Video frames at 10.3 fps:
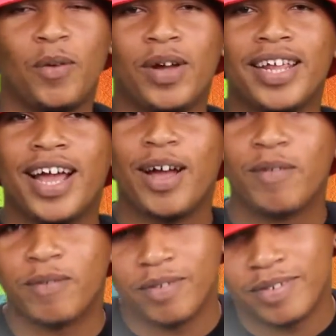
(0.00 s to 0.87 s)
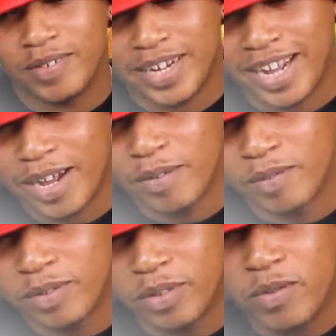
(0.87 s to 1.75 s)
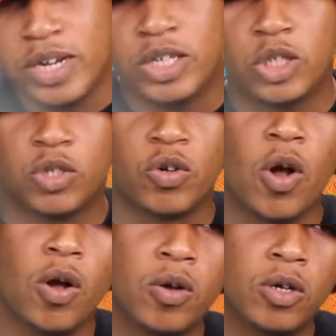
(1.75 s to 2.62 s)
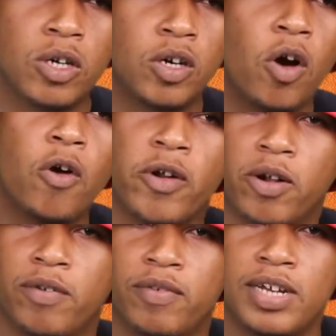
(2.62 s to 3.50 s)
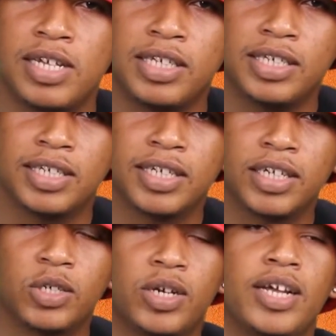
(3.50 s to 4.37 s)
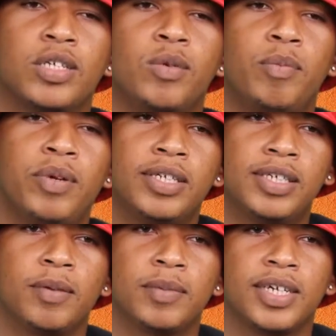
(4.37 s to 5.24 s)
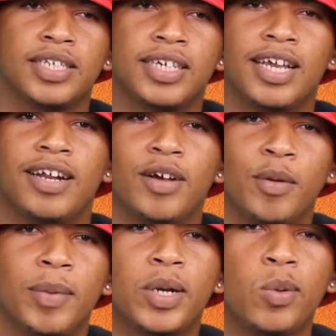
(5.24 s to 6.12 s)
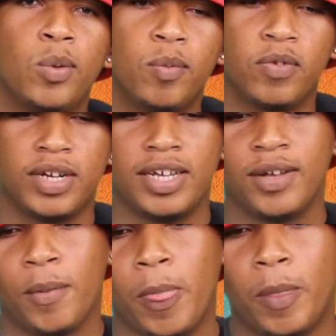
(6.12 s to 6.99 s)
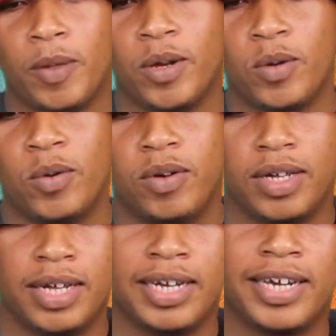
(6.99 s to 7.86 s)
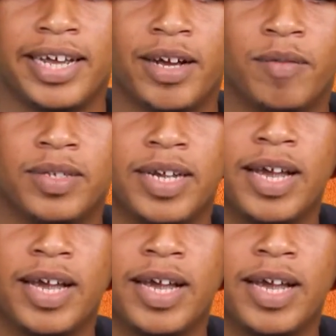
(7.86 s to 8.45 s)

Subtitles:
when you have 3 strong choreographers trying to put something together, but hopefully, you know, in the nick of